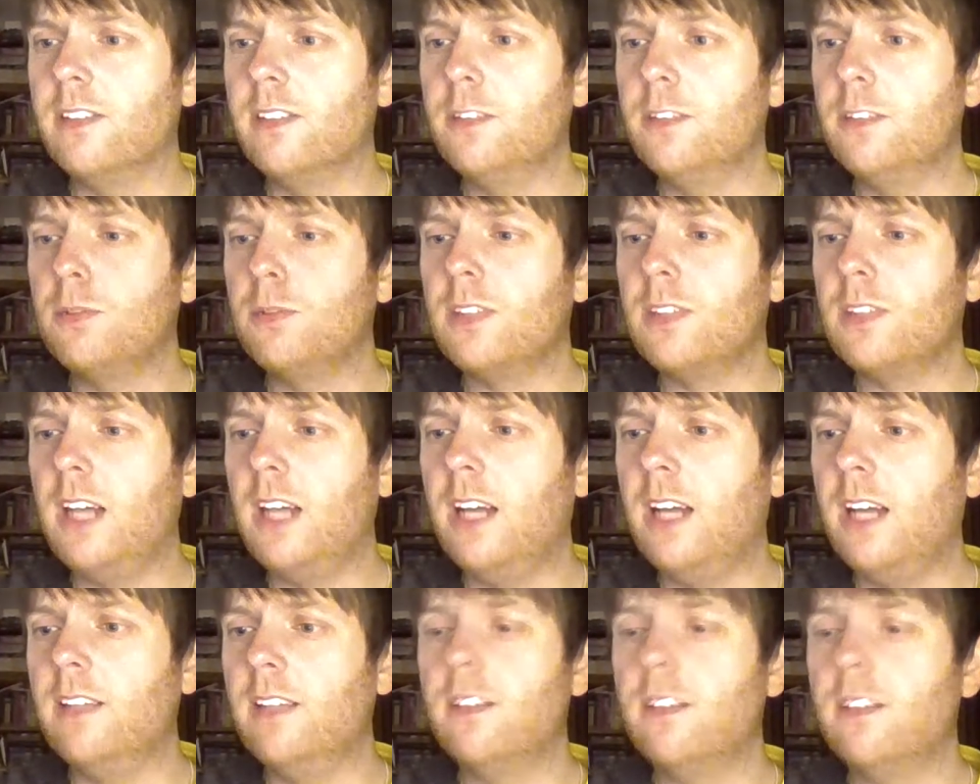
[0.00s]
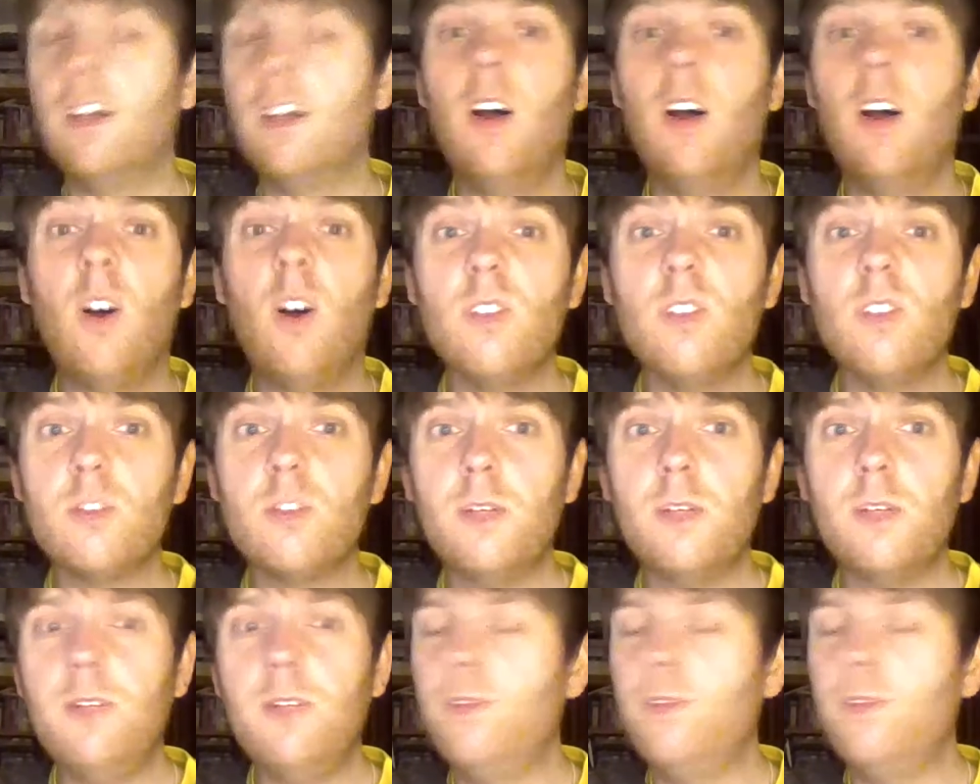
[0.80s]
This was canned on the
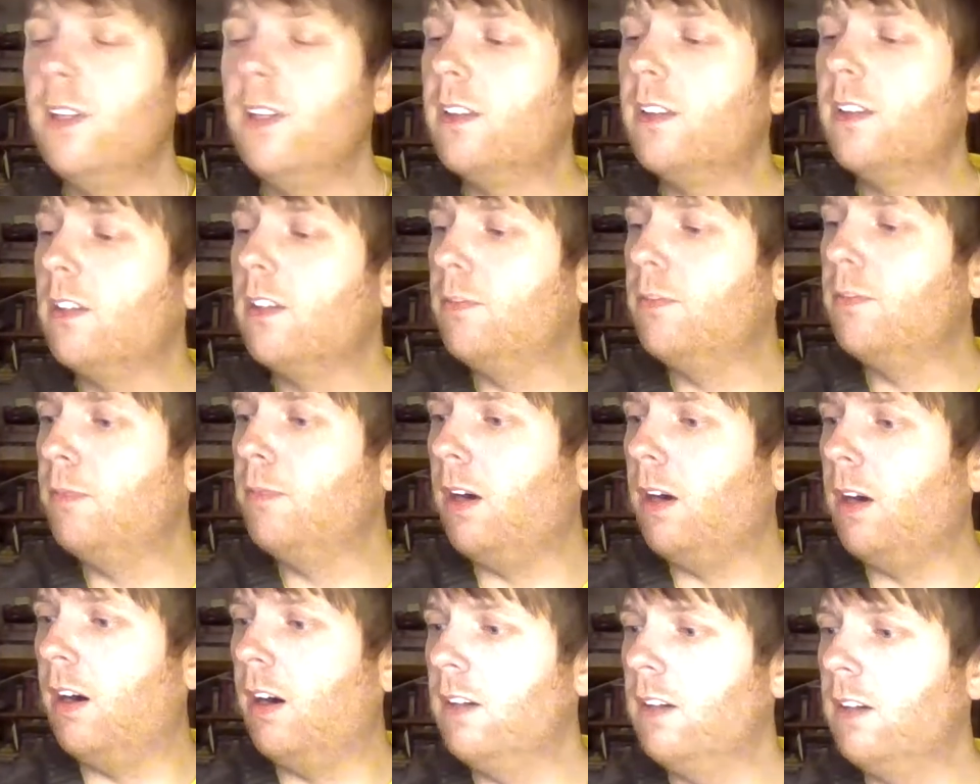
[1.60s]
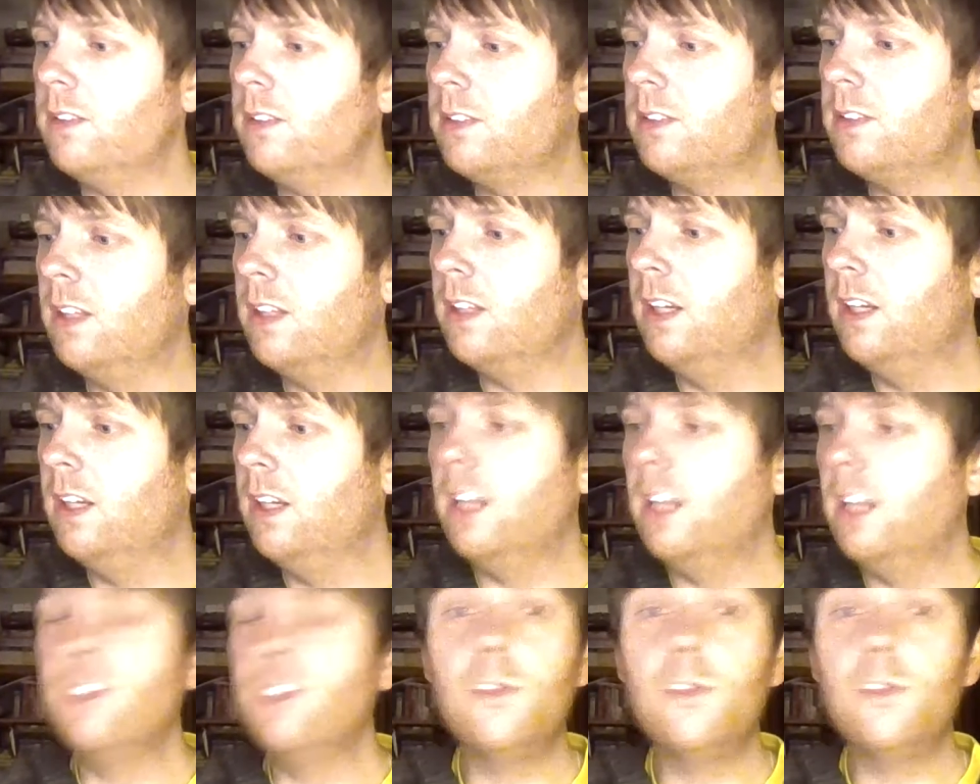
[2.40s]
25th of March
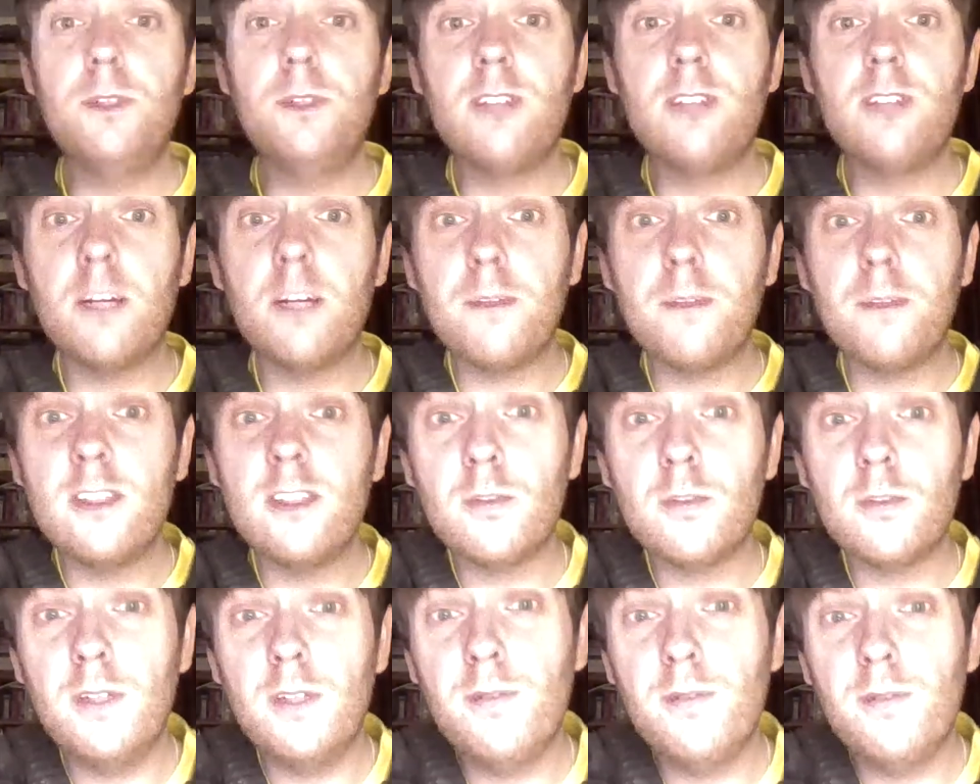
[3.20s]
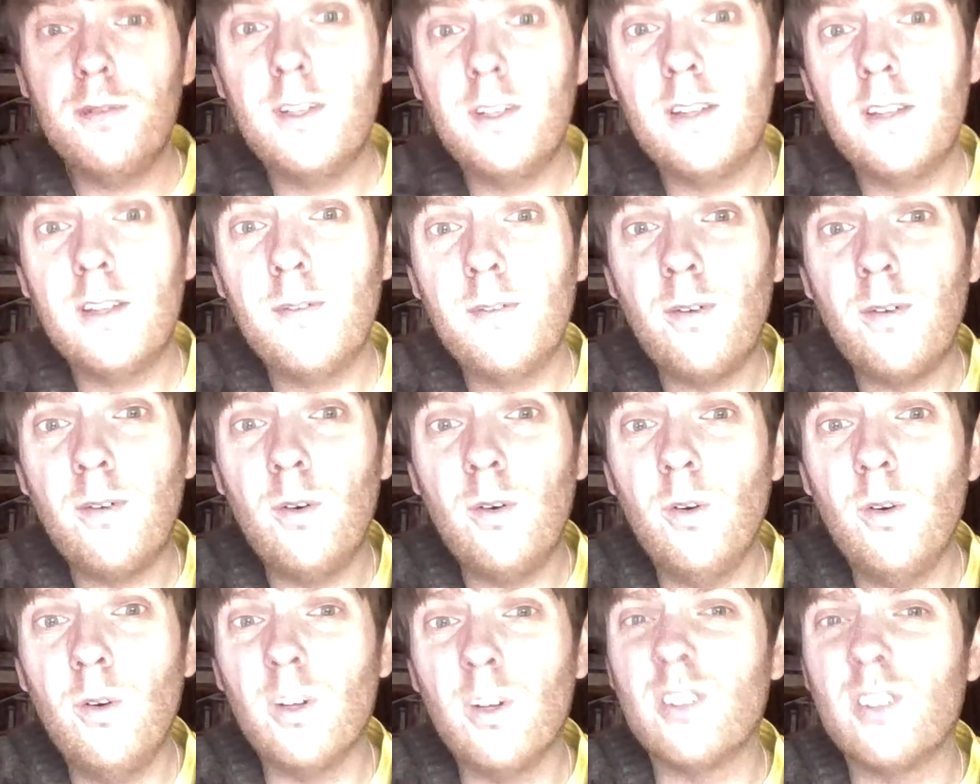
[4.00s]
and should be drank by the 25th of
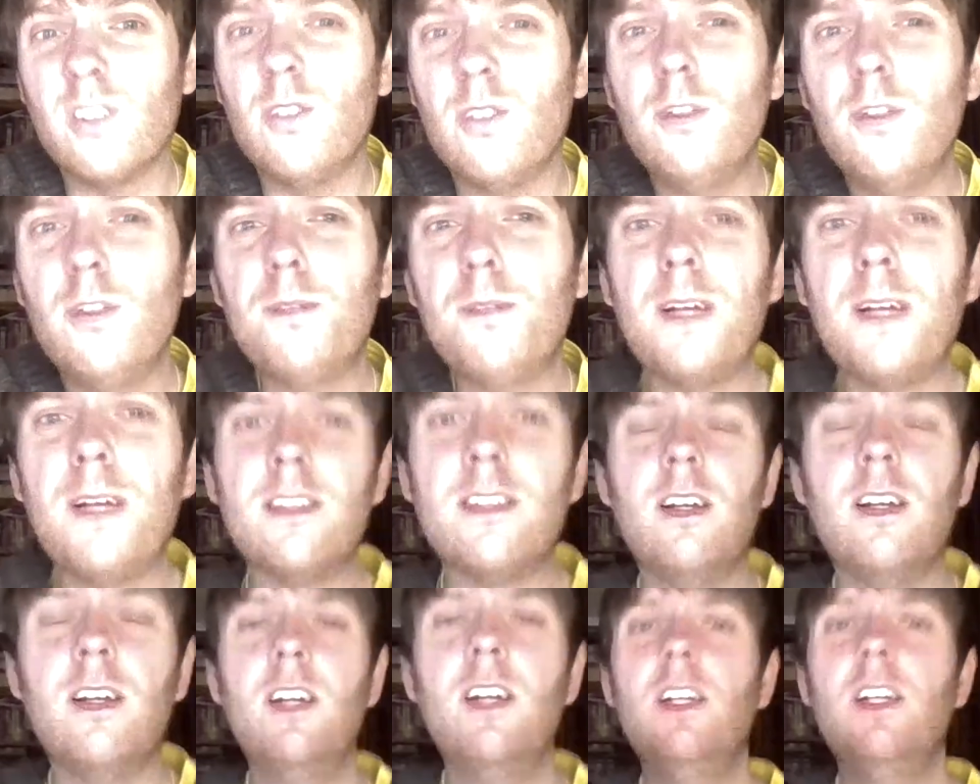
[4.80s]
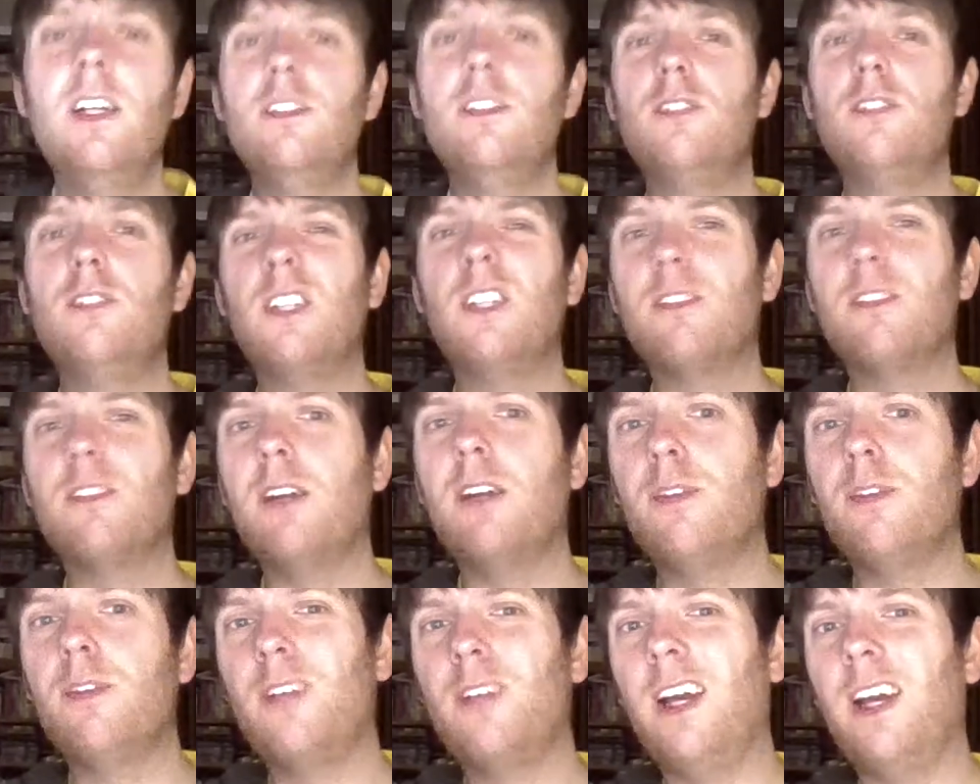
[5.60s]
August. Always better to drink
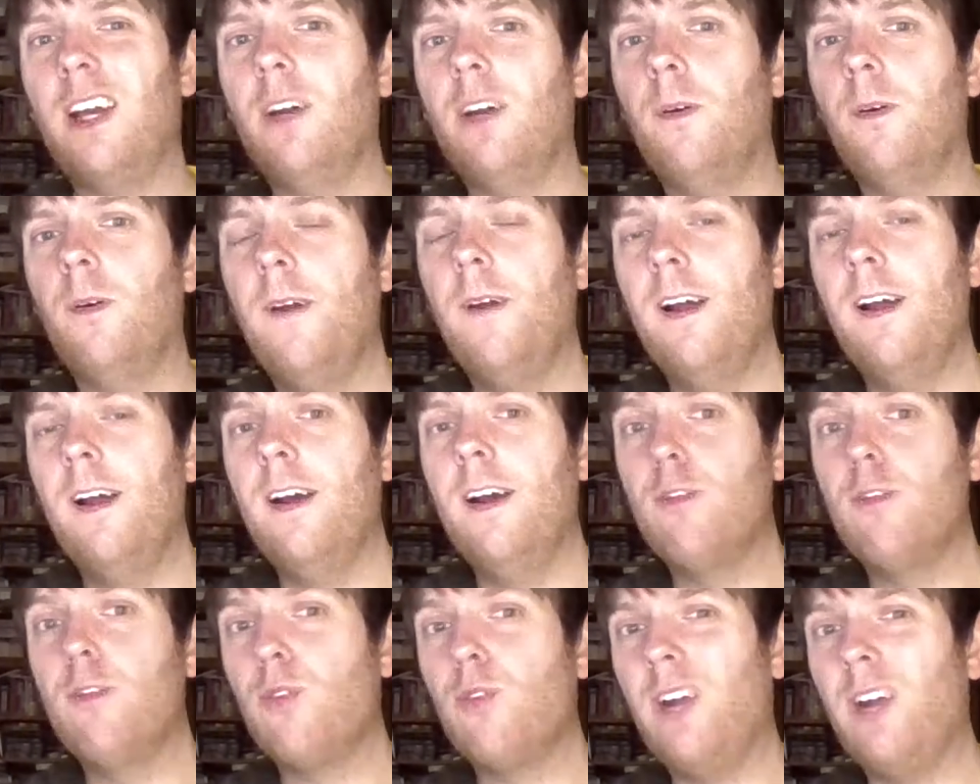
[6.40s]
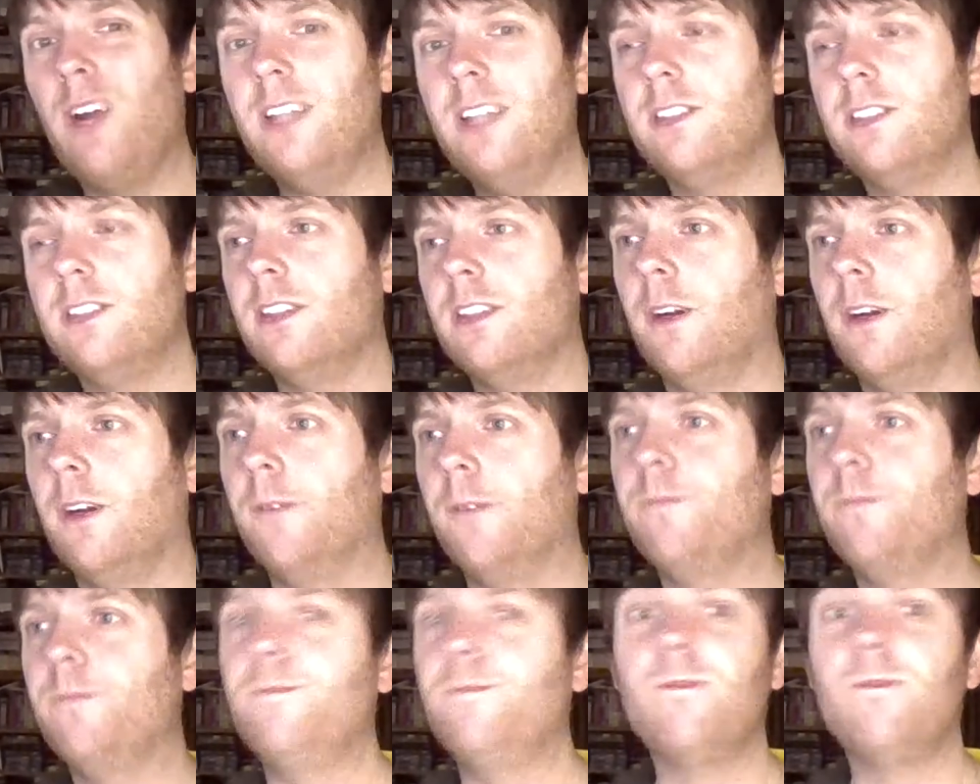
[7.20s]
craft ale fresh,
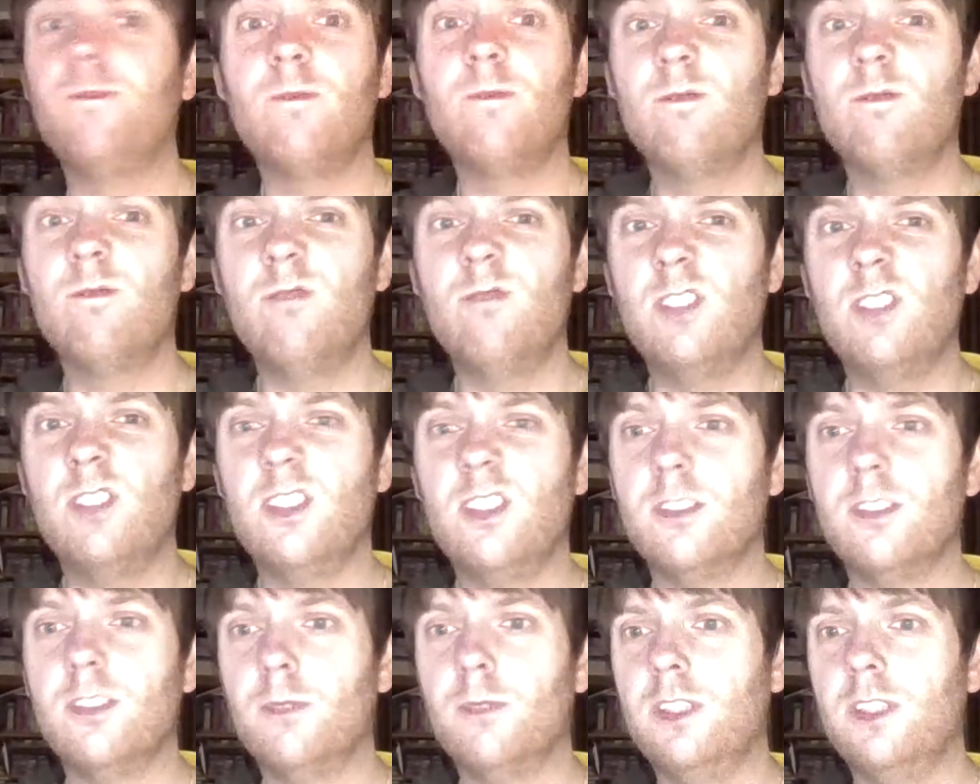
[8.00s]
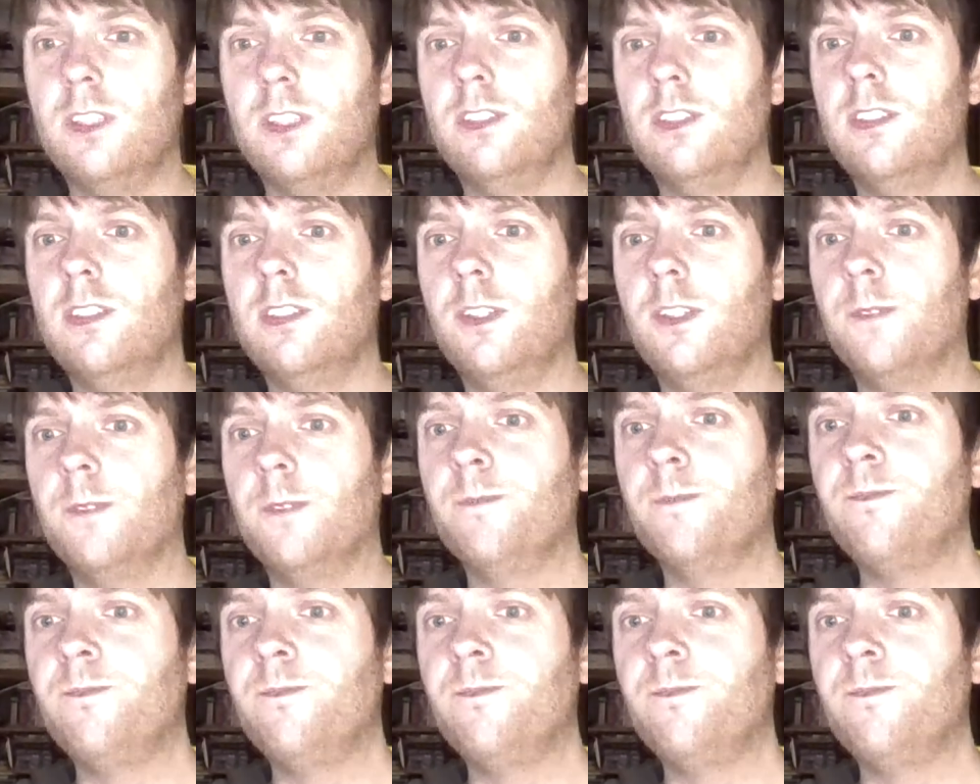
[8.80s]
though. It's just what you should do.